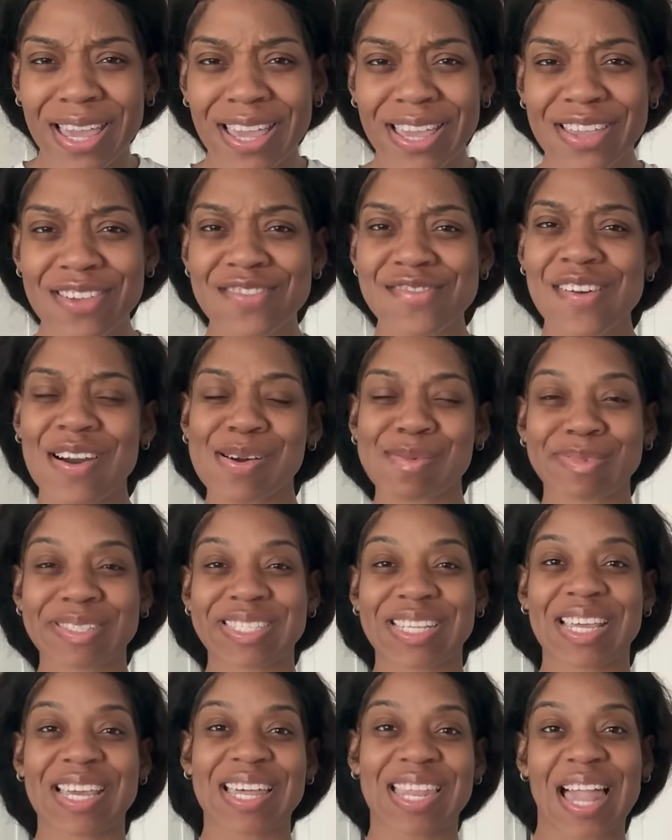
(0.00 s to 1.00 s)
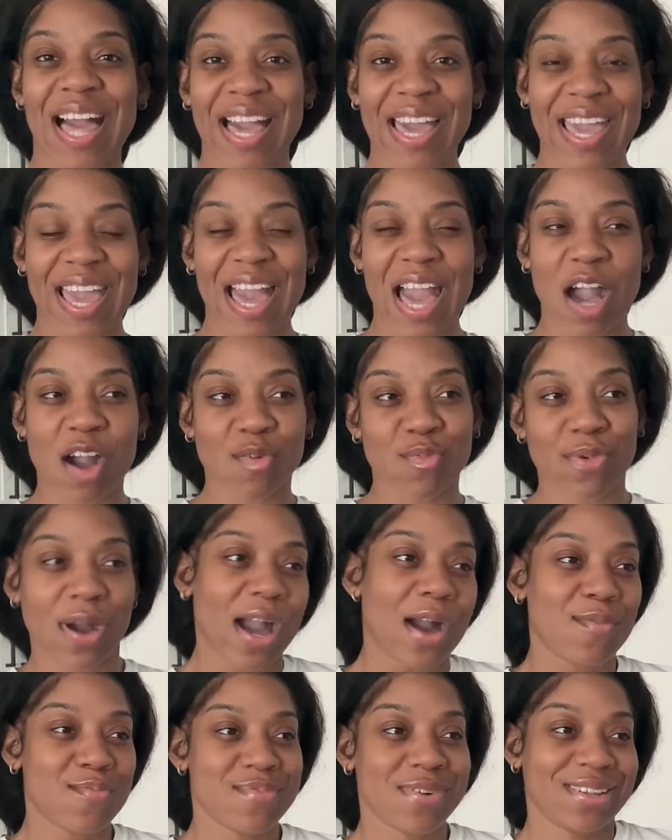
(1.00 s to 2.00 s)
You know what I'm saying? Like,
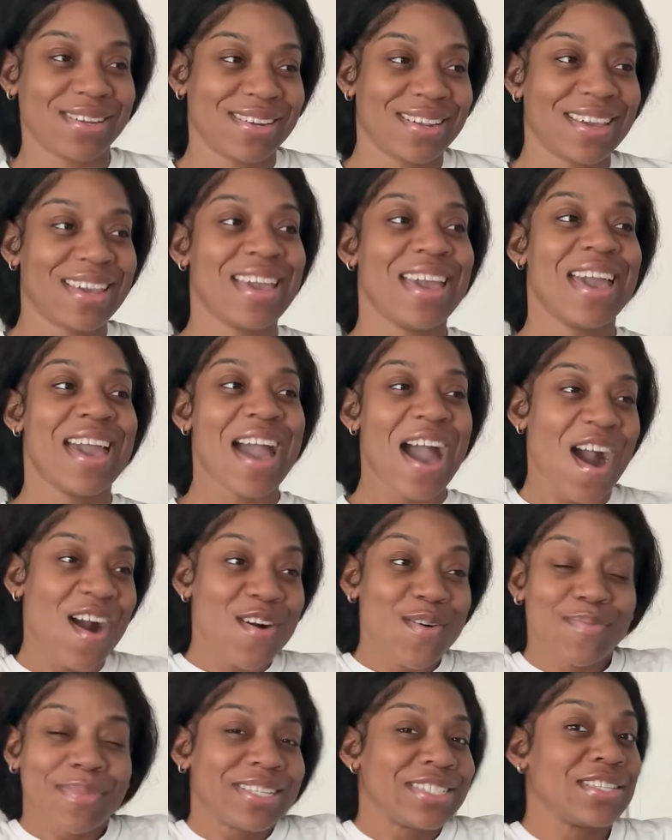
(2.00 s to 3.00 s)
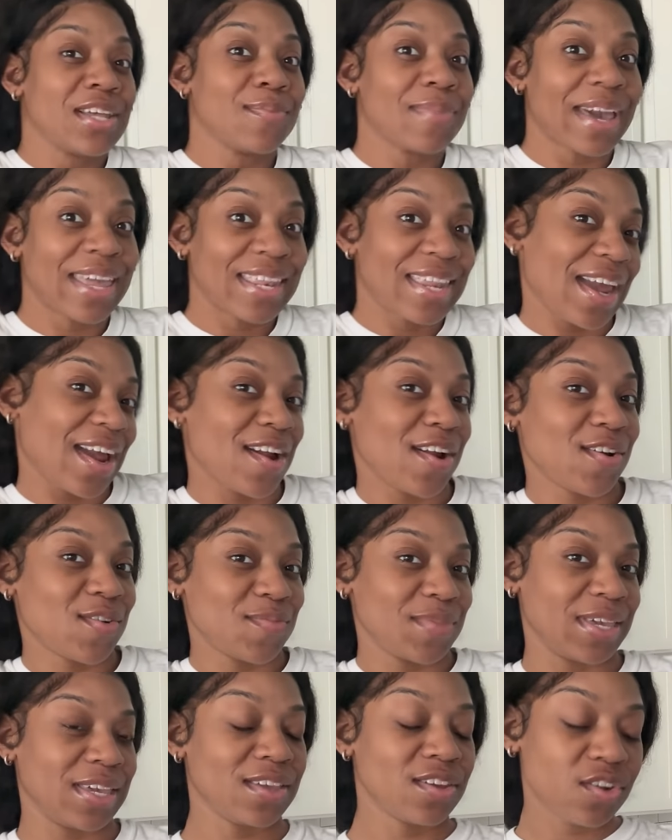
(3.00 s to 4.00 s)
I don't miss nobody that hurt
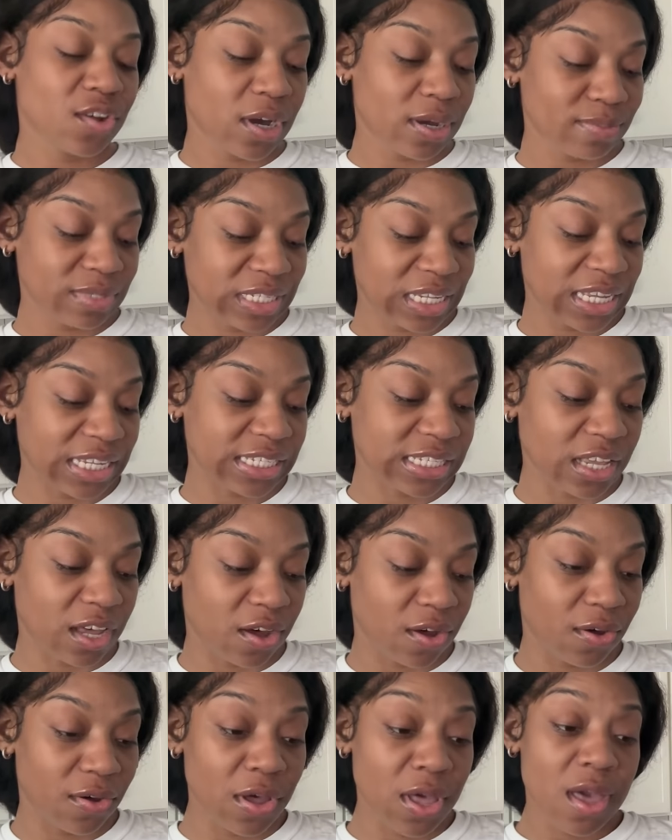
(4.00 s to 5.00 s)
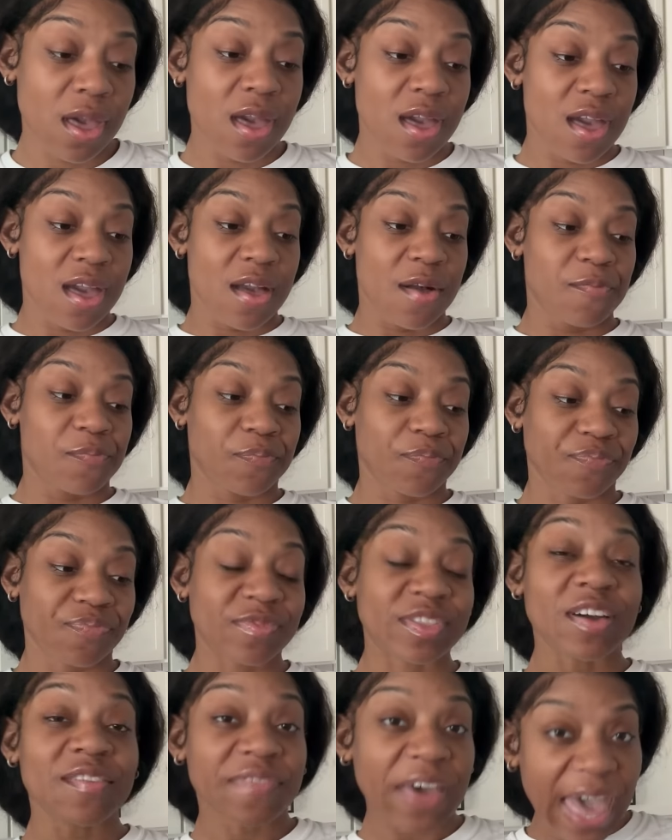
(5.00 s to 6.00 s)
me. You know what I'm saying? So,
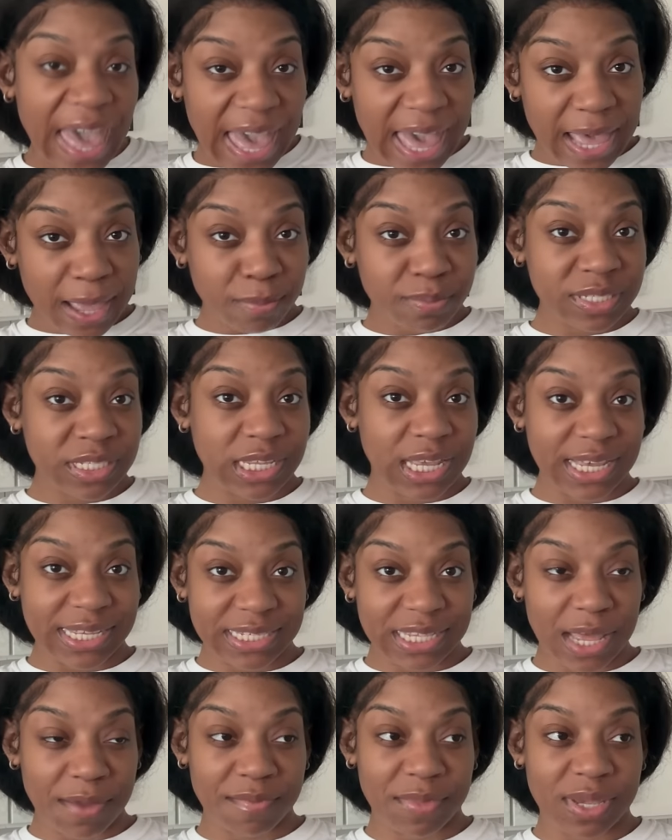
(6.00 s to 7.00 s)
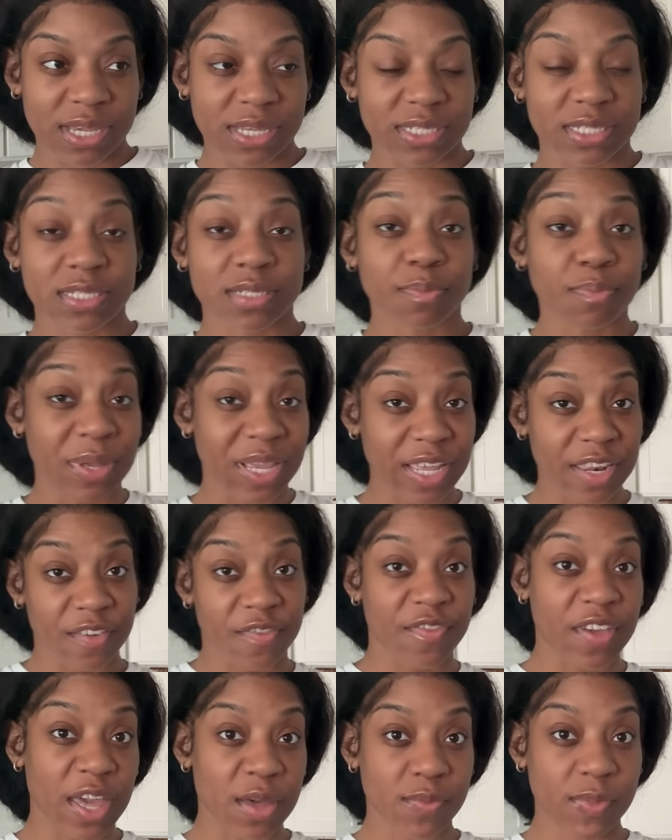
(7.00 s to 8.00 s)
the vibes, yes, I miss. Being a
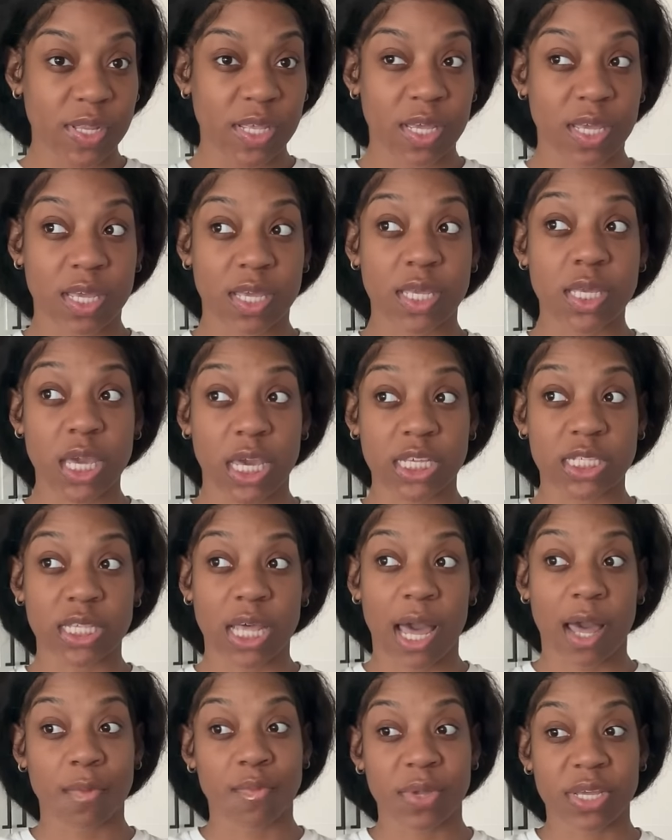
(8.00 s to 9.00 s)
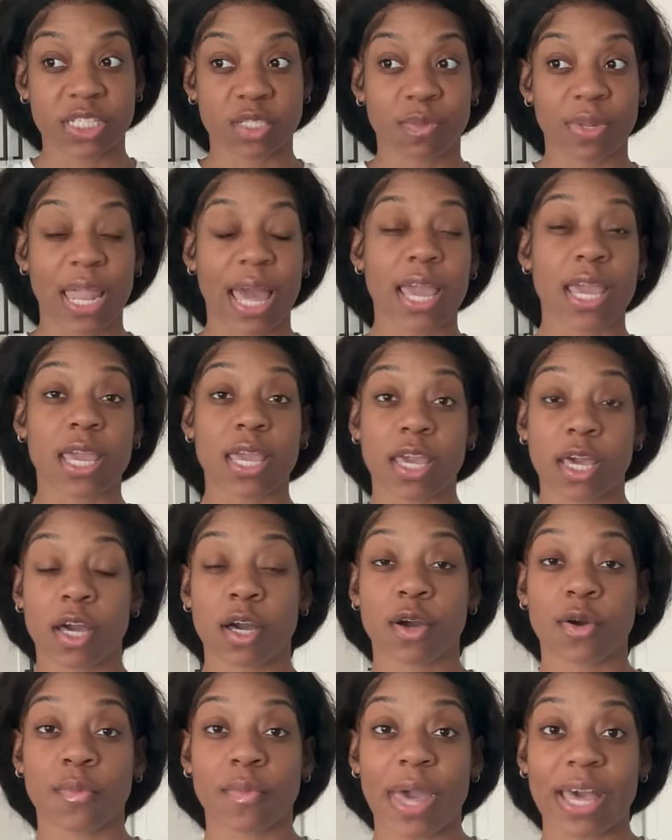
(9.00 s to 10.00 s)
family, yes, I miss. But, like,
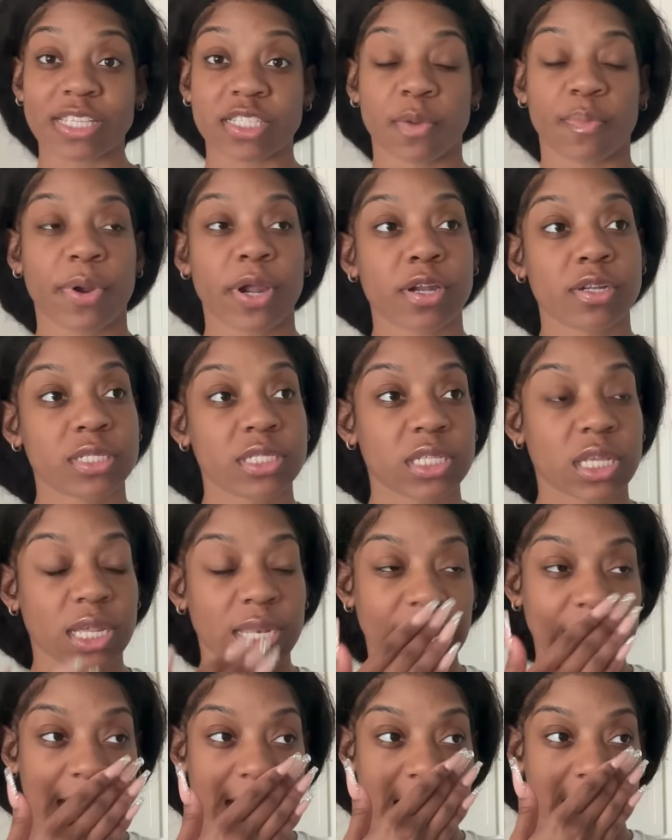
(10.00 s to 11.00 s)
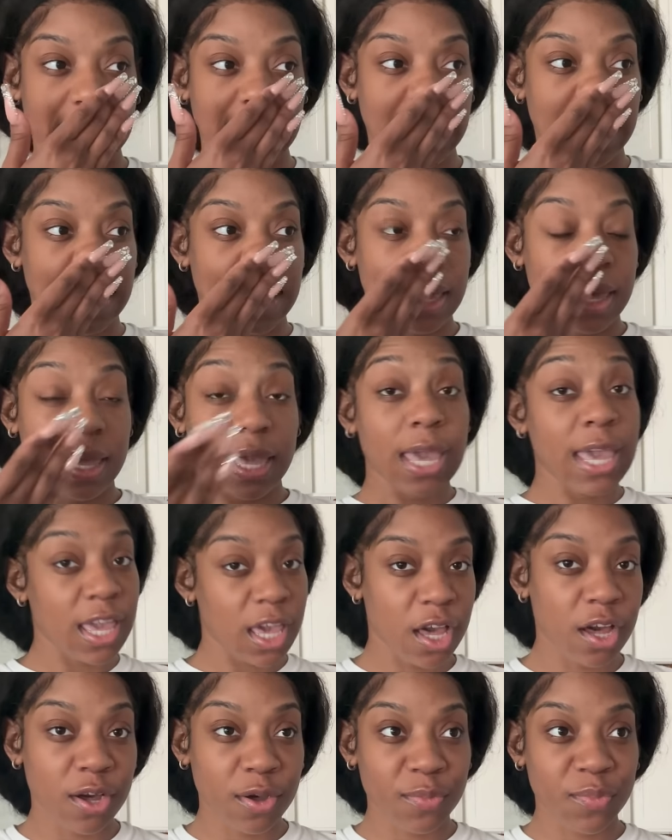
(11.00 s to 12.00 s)
him as a person and
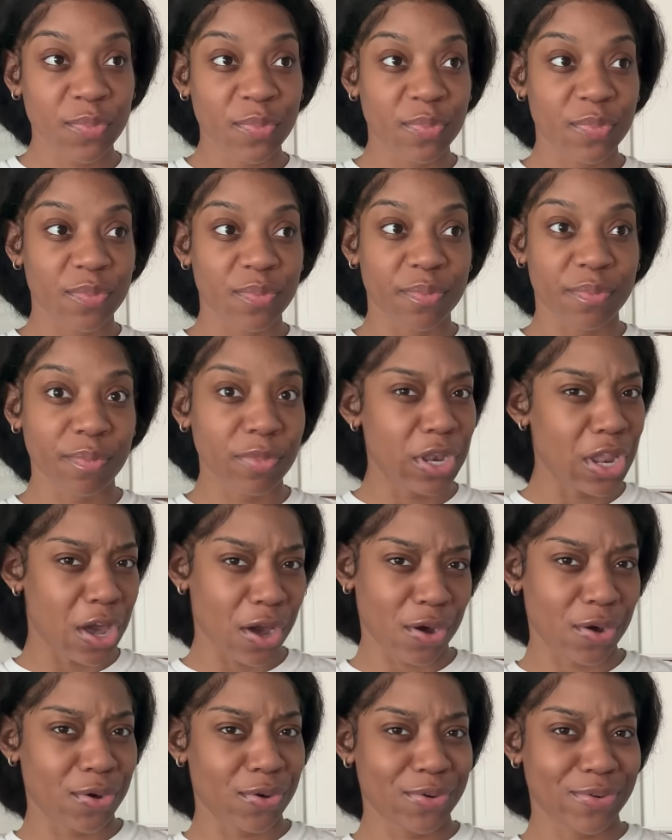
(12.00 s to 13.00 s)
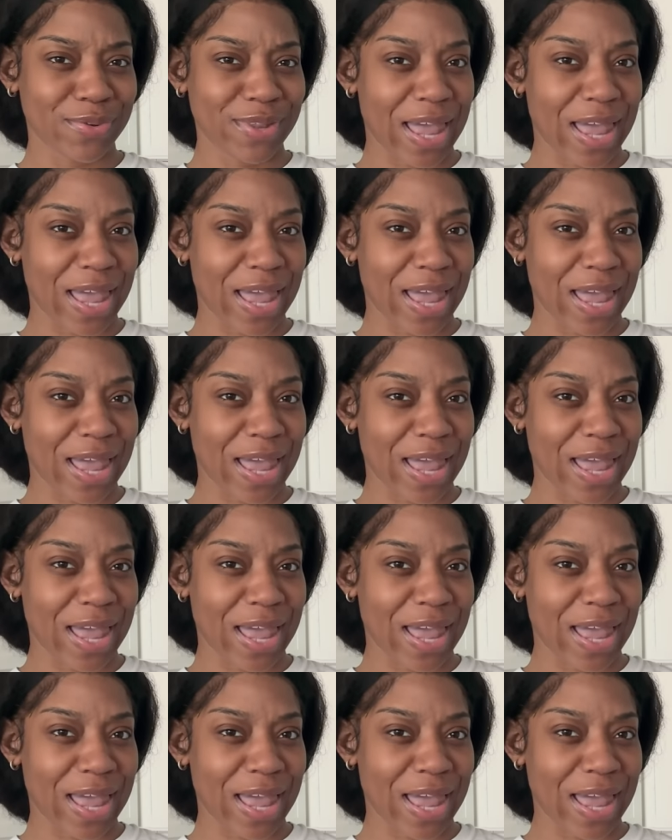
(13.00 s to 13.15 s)
him, no.